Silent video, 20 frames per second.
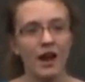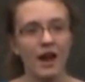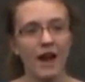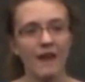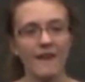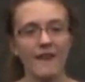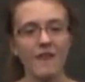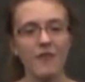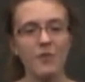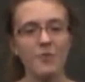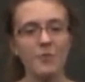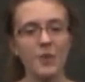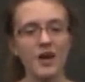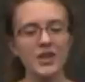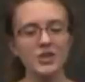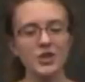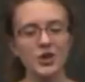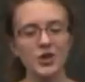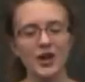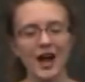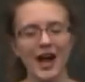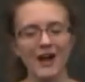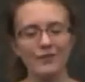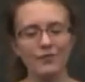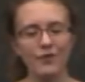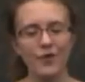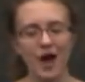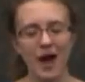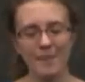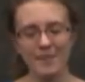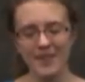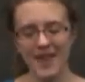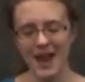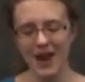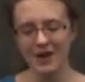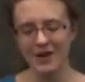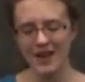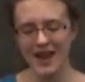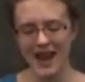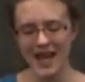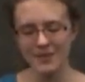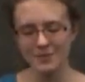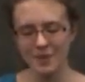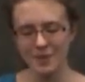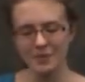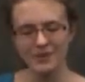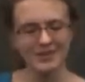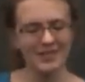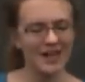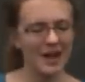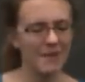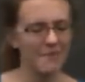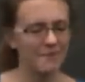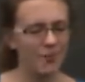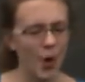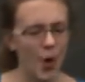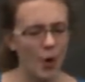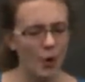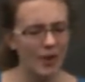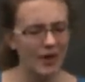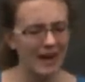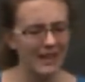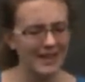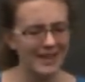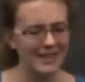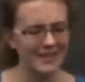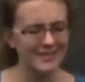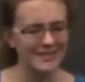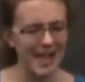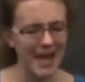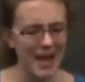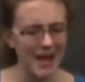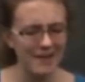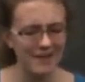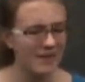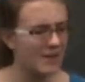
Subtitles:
And then the preacher got up there and he asked people to come forward and get saved,